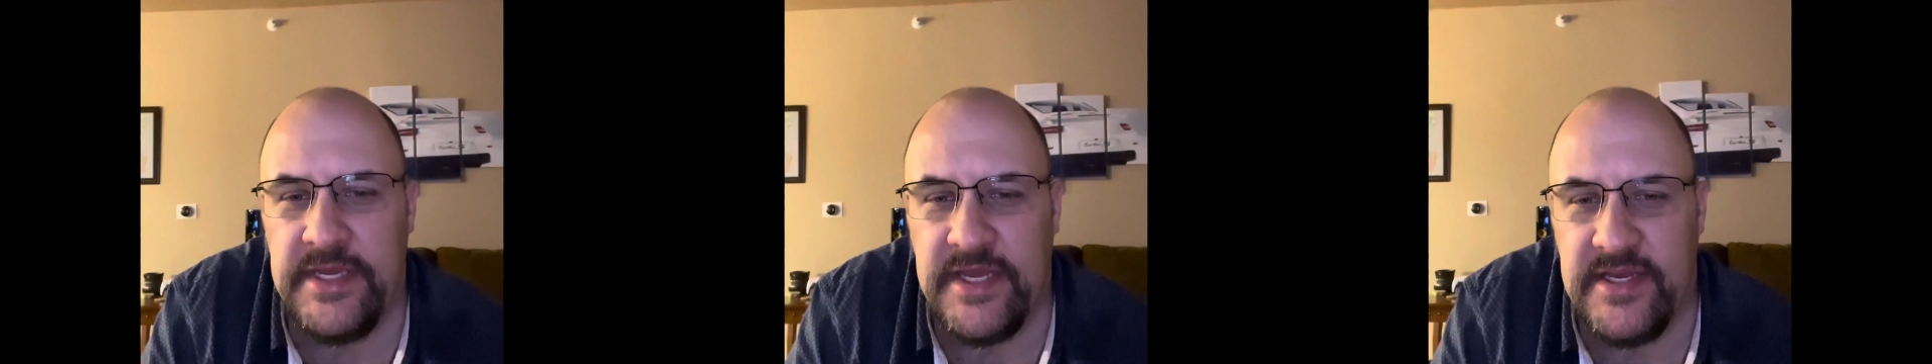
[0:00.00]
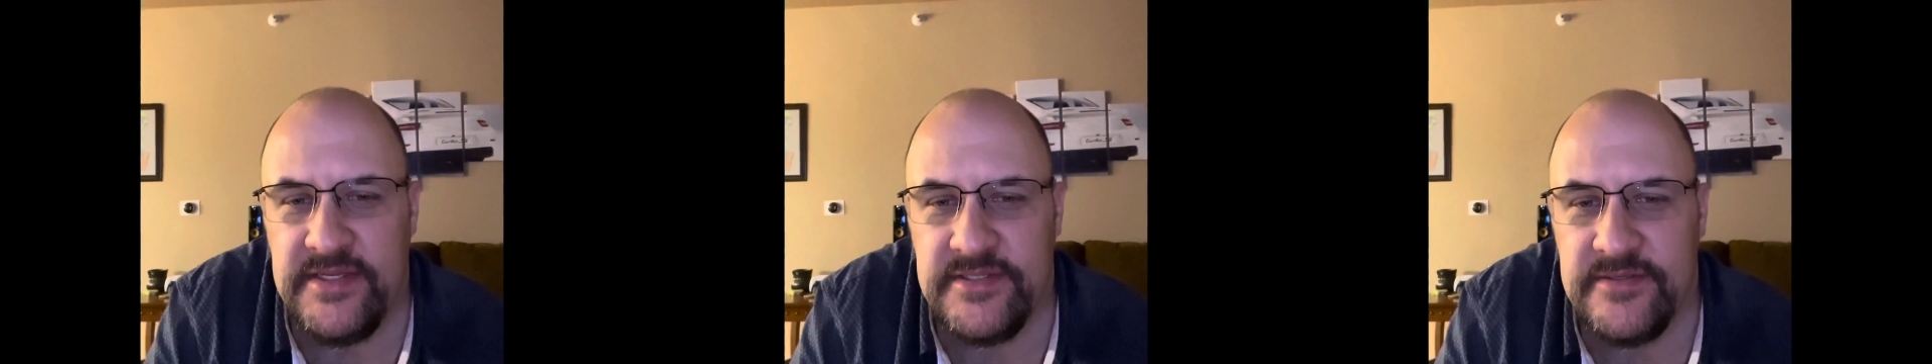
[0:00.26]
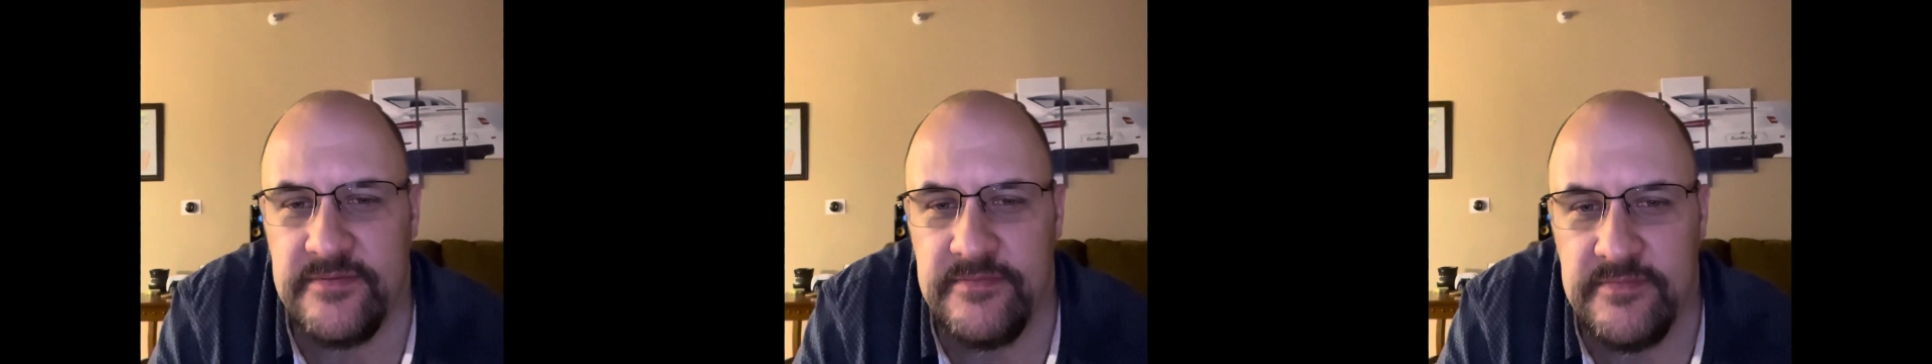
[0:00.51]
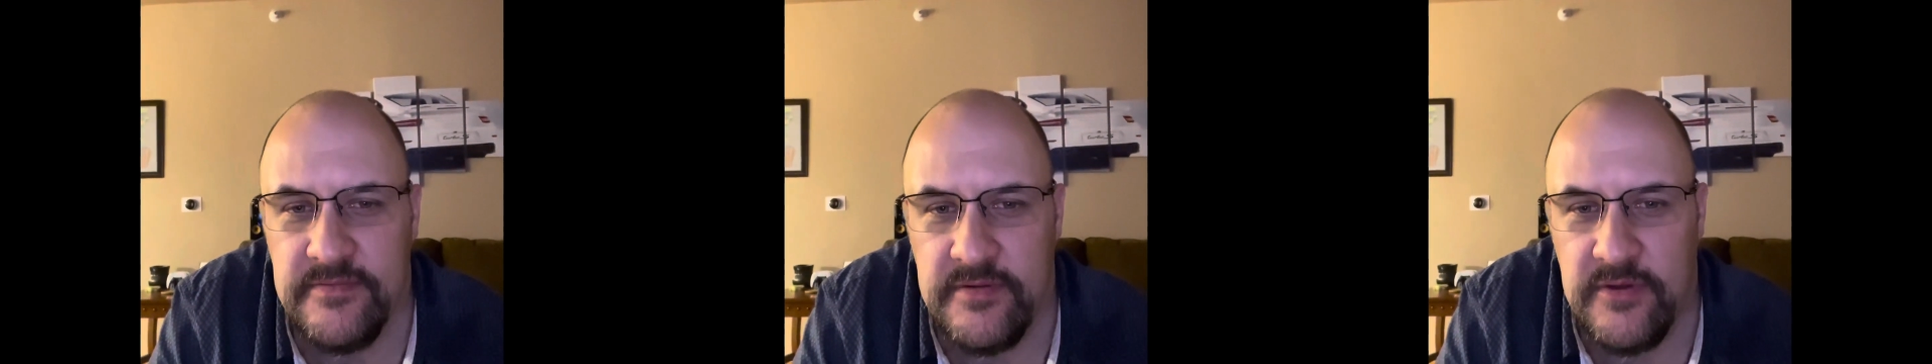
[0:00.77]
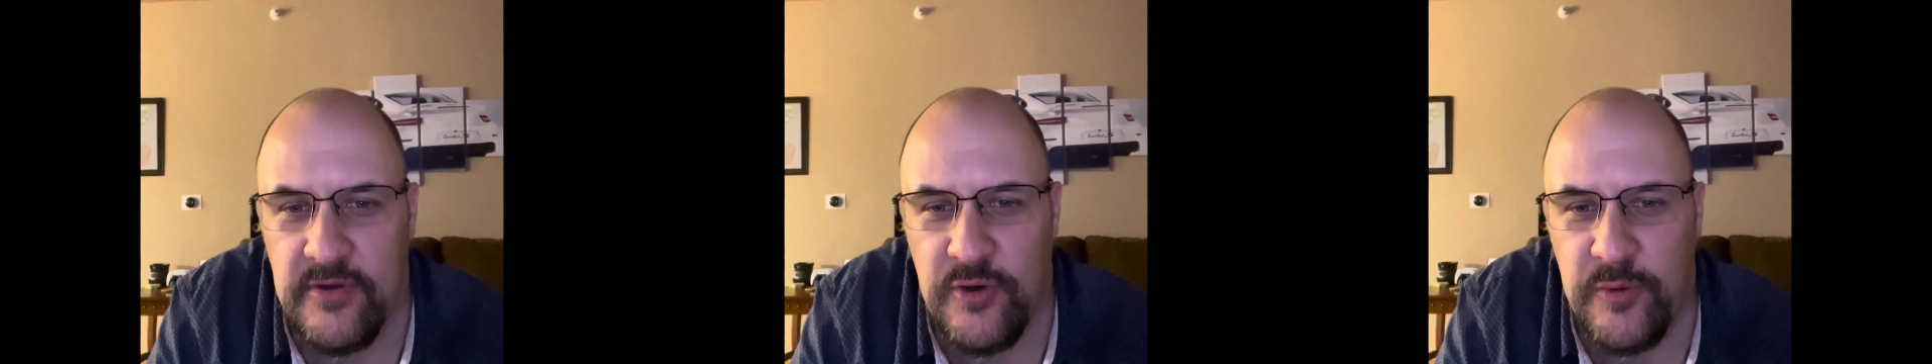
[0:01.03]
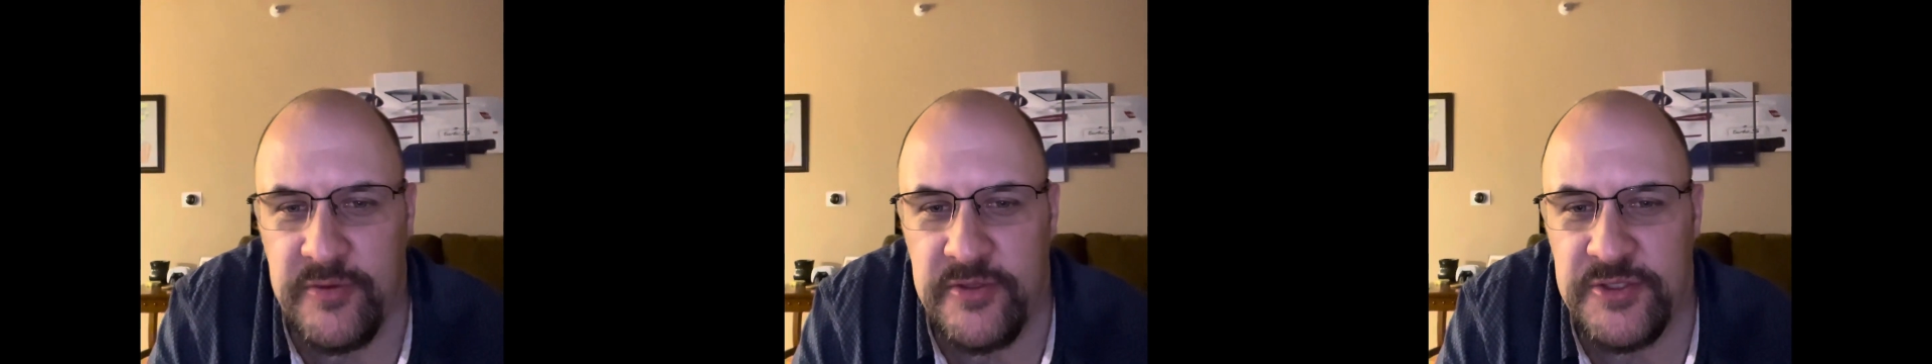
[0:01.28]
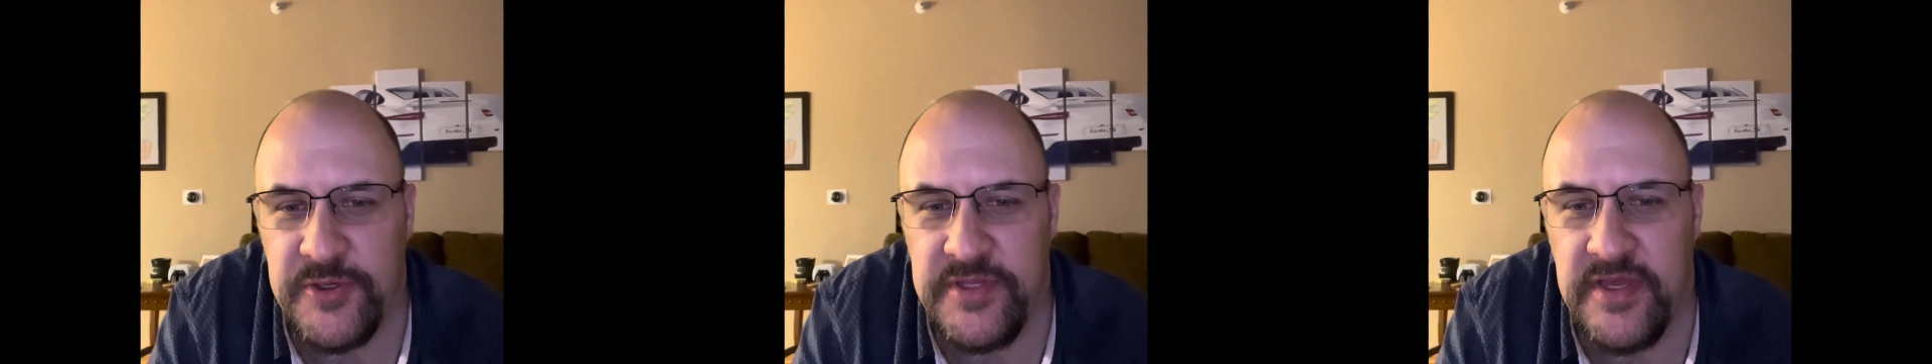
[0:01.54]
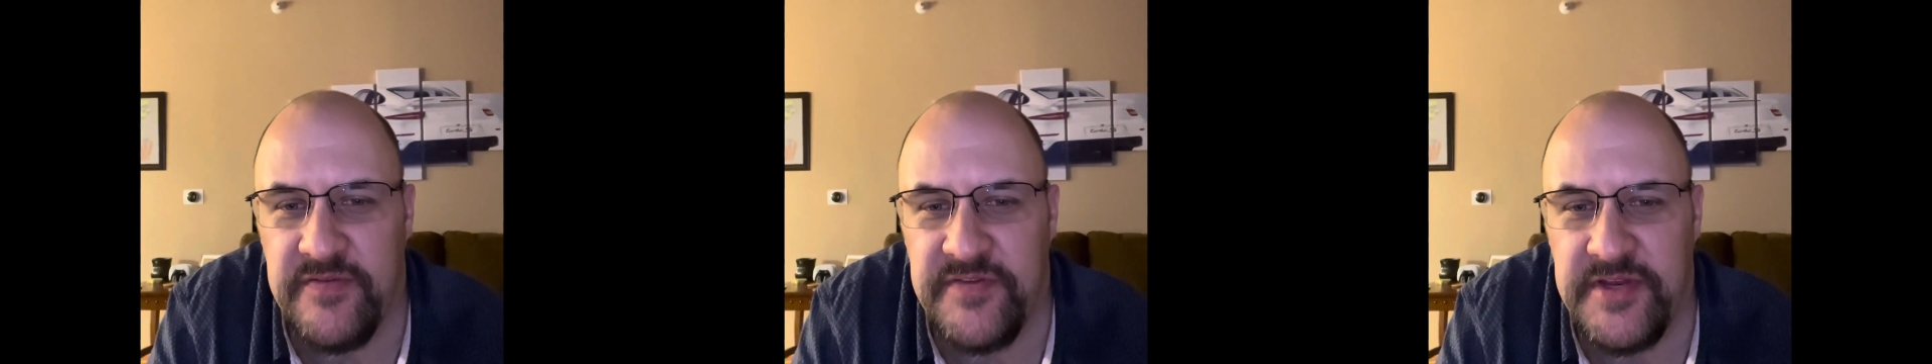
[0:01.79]
guys, hope you enjoyed
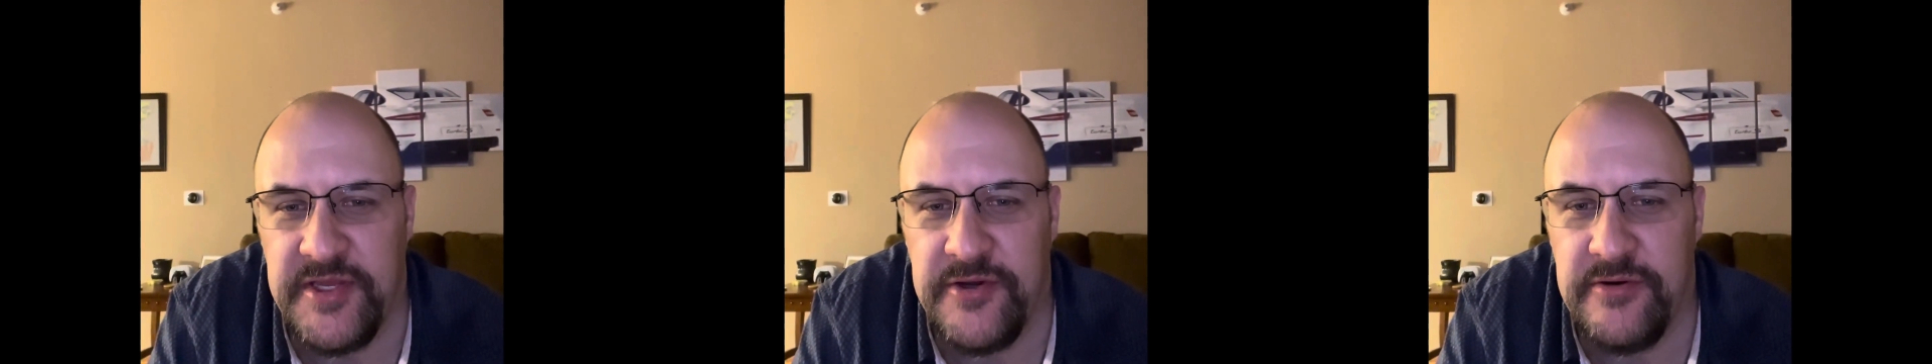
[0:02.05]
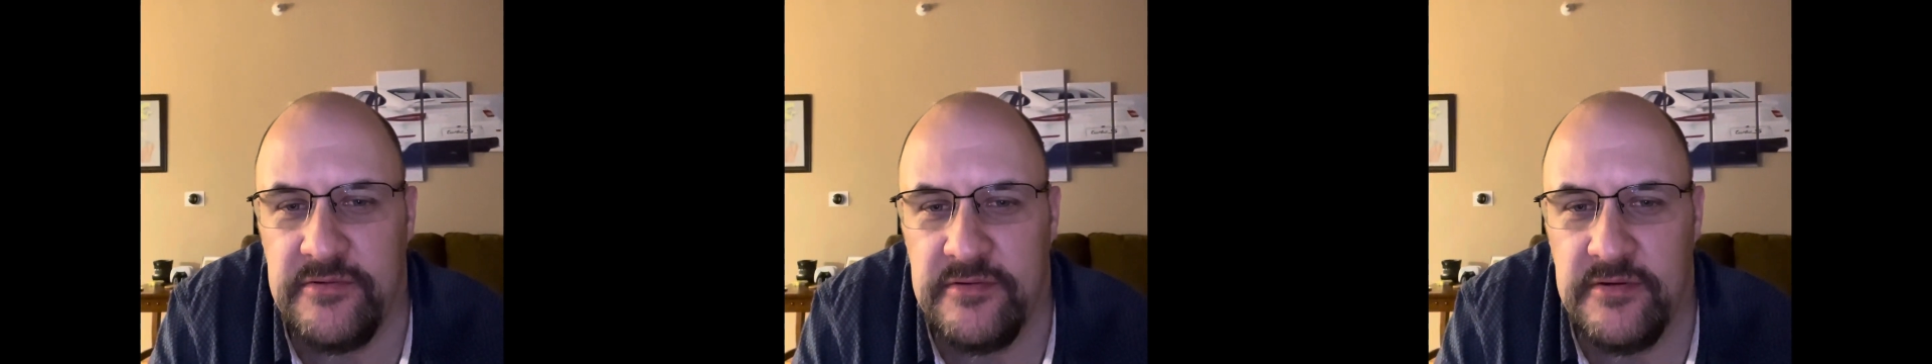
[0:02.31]
that video.